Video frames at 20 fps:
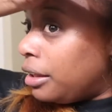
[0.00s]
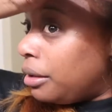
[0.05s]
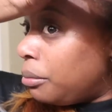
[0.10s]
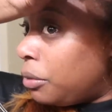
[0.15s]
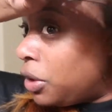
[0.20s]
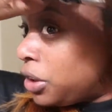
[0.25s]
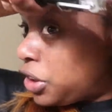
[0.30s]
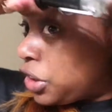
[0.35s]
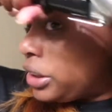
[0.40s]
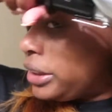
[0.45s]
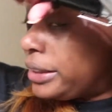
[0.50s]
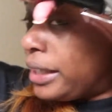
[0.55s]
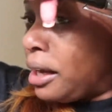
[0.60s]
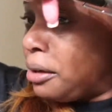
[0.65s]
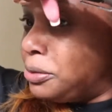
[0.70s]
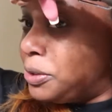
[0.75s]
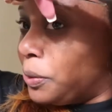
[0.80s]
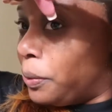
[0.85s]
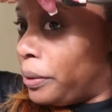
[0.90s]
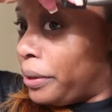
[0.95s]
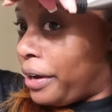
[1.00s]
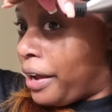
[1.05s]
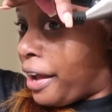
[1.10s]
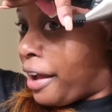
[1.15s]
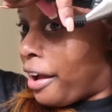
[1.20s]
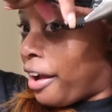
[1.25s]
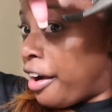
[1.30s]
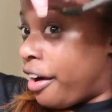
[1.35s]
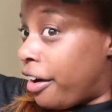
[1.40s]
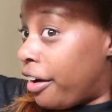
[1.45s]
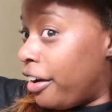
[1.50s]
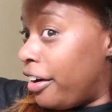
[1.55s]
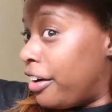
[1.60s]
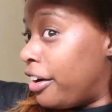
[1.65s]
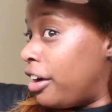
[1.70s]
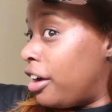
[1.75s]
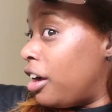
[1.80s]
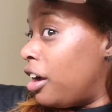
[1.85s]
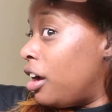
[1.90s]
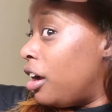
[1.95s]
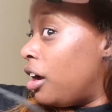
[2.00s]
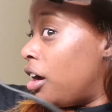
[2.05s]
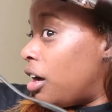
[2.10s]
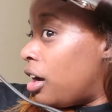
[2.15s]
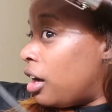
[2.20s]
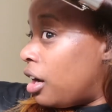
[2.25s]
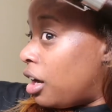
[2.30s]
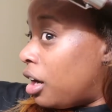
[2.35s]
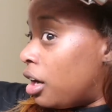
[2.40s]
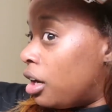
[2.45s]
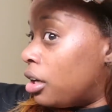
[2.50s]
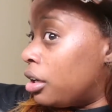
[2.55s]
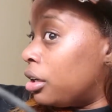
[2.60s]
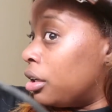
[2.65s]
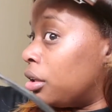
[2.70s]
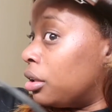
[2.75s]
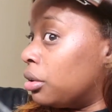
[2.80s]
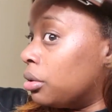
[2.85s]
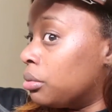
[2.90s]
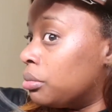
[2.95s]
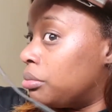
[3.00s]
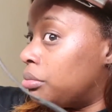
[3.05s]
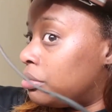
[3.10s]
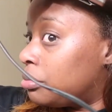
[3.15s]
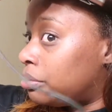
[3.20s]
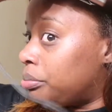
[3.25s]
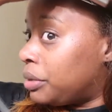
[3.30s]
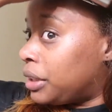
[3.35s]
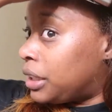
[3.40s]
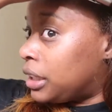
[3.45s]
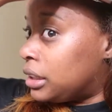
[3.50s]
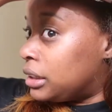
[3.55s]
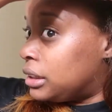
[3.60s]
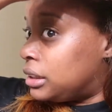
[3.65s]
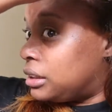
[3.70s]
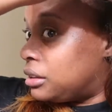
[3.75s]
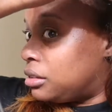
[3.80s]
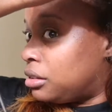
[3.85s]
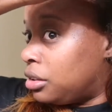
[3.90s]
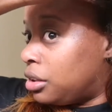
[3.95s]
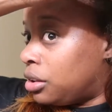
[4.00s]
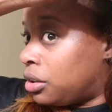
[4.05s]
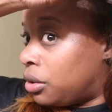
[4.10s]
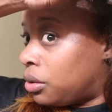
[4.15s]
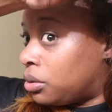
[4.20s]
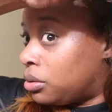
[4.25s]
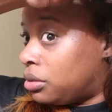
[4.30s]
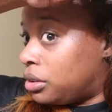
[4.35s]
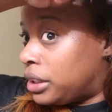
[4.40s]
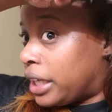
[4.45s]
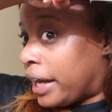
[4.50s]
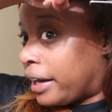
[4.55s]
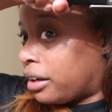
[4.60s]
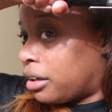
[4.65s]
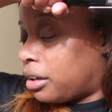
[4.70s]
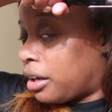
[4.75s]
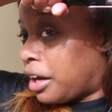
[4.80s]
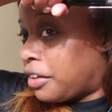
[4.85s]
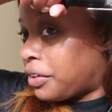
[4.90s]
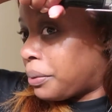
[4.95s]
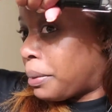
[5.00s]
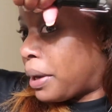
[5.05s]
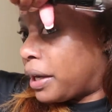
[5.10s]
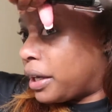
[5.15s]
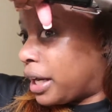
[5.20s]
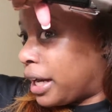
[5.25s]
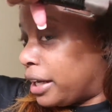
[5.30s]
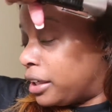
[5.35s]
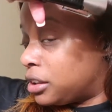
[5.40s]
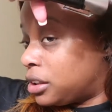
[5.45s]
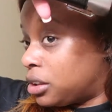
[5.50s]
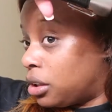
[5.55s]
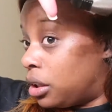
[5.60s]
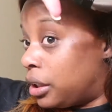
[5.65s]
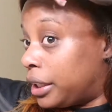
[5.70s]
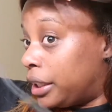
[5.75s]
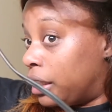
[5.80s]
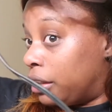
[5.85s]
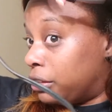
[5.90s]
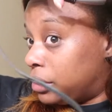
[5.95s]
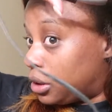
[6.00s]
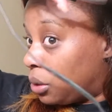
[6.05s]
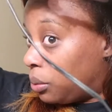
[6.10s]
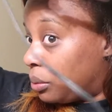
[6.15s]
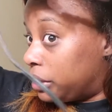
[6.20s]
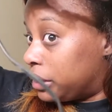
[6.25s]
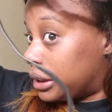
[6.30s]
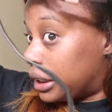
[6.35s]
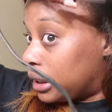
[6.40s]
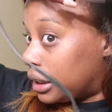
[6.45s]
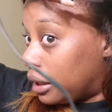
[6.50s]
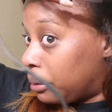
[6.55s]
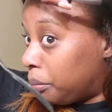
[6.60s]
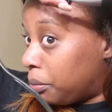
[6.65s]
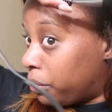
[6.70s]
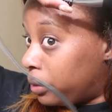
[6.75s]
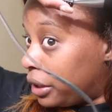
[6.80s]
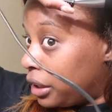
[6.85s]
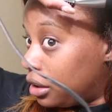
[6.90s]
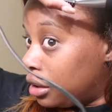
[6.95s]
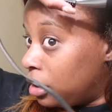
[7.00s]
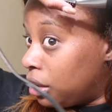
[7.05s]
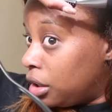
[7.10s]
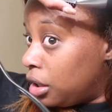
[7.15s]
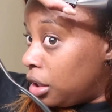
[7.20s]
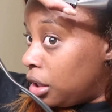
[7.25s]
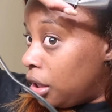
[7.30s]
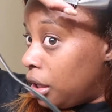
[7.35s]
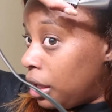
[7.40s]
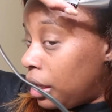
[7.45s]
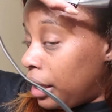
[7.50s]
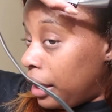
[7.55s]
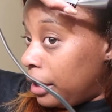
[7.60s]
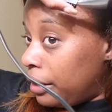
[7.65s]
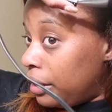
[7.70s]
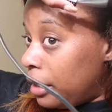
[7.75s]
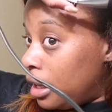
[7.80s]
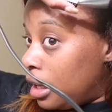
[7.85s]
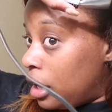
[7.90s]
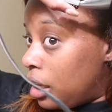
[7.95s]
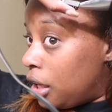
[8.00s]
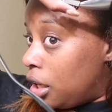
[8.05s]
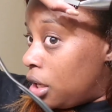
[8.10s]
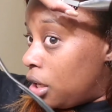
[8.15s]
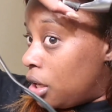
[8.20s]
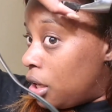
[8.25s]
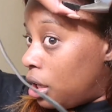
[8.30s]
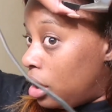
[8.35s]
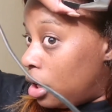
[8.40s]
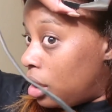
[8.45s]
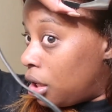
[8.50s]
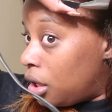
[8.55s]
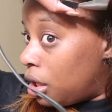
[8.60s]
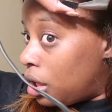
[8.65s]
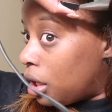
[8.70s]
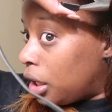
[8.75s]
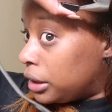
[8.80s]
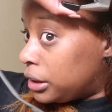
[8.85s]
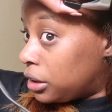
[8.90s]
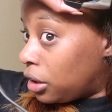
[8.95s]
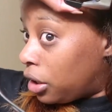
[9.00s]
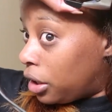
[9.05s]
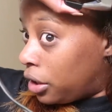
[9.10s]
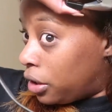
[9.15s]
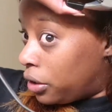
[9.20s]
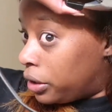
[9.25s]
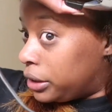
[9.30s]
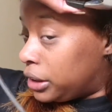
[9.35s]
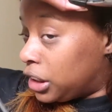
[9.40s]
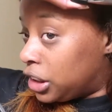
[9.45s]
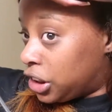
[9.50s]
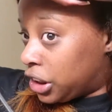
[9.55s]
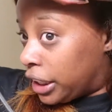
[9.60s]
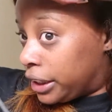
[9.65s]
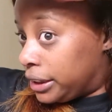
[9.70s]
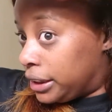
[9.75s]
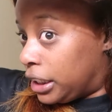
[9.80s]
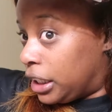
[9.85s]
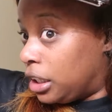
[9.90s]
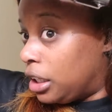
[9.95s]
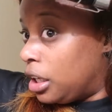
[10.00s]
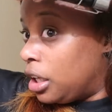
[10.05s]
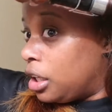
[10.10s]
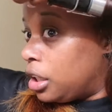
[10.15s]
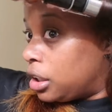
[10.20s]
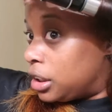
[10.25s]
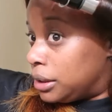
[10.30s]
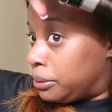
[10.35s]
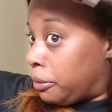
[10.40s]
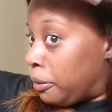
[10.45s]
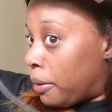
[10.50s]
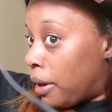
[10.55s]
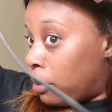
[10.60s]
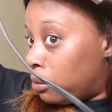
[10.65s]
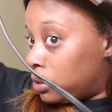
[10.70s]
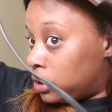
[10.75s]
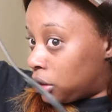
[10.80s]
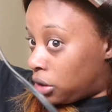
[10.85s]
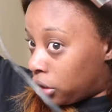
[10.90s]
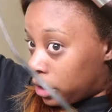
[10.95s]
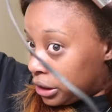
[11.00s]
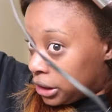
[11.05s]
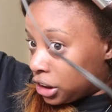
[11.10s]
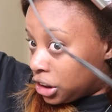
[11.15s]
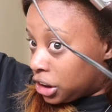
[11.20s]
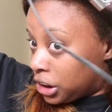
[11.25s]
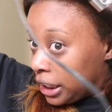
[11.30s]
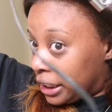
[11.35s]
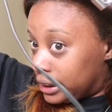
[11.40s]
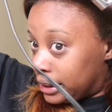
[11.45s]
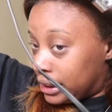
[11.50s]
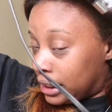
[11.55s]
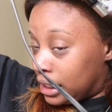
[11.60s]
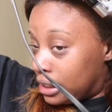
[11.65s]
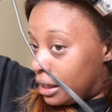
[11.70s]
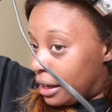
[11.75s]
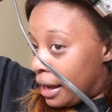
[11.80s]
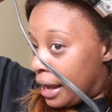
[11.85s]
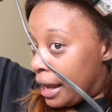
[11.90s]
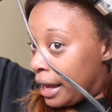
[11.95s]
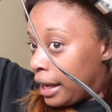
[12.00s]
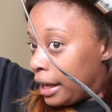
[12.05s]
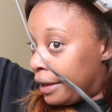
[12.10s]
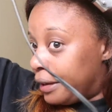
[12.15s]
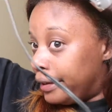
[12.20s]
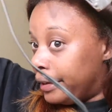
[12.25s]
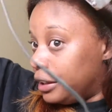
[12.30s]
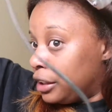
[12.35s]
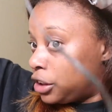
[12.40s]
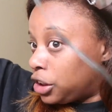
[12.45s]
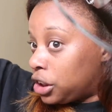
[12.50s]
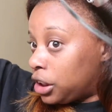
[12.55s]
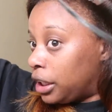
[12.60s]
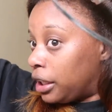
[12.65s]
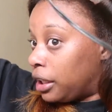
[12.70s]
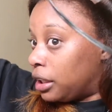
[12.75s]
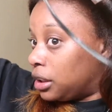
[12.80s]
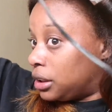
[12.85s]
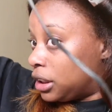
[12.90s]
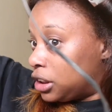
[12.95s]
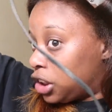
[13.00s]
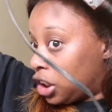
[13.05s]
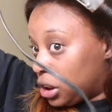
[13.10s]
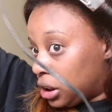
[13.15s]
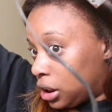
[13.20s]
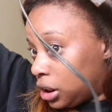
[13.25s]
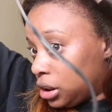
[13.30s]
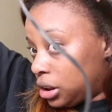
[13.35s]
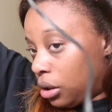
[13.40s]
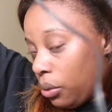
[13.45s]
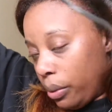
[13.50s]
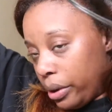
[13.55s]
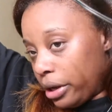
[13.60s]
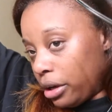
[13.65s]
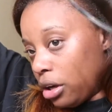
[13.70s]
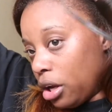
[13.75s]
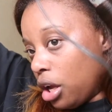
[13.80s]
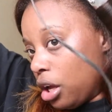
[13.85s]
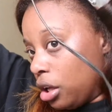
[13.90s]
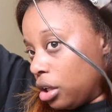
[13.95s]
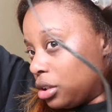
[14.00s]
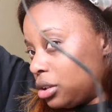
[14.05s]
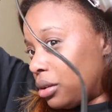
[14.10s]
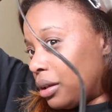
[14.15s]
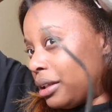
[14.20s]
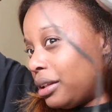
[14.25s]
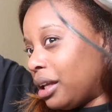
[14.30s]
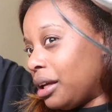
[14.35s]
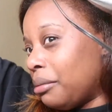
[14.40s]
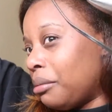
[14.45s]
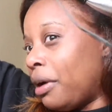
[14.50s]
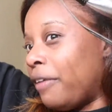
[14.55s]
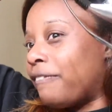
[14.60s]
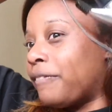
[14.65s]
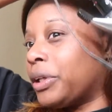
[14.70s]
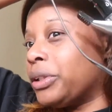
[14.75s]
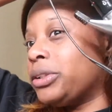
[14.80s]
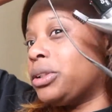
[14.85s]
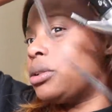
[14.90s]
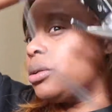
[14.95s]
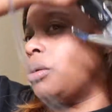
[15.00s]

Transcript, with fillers: then Monché stopped doing hair um because, you know, that everybody kind of started getting sew-ins at that point. And then I started going to Ashanti because my mom was going to Ashanti and she had suggested a sew-in. So I think my first